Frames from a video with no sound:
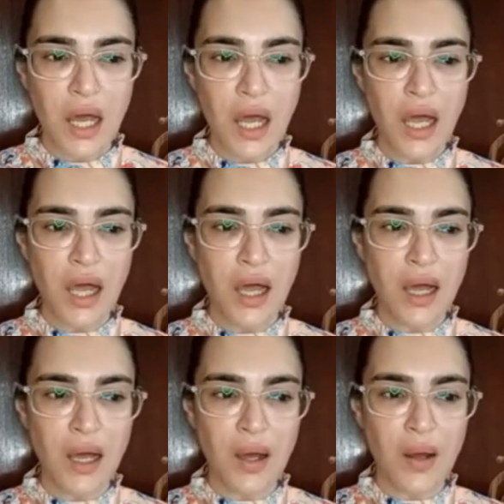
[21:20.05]

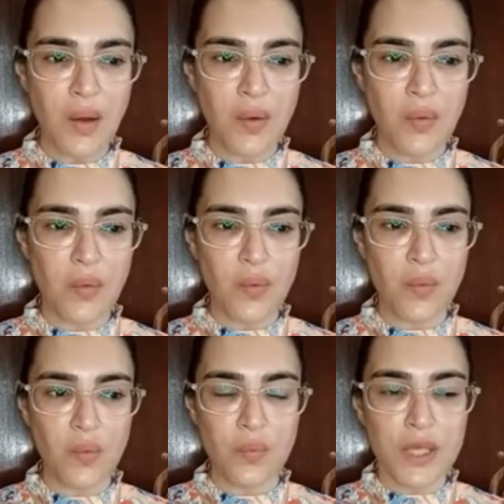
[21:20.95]

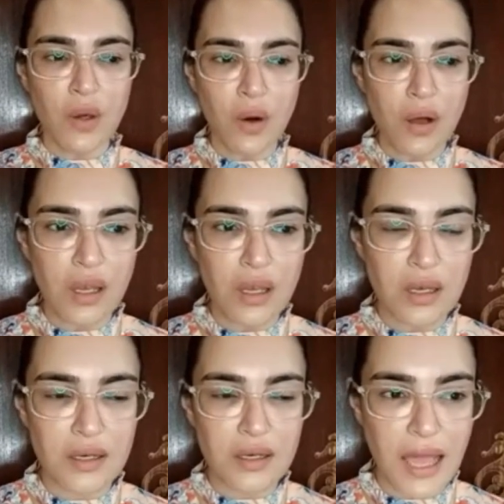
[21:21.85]
We all
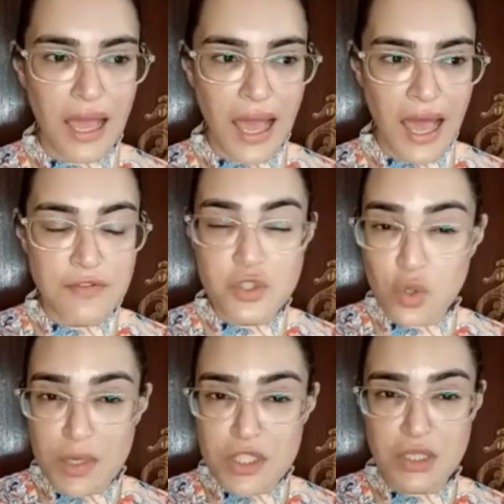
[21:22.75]
have
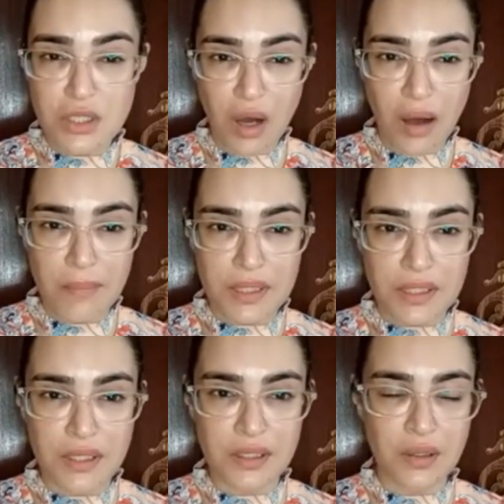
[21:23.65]
so much in
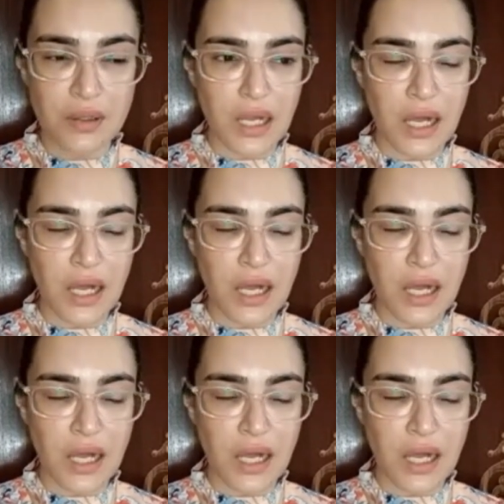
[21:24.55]
common, you know.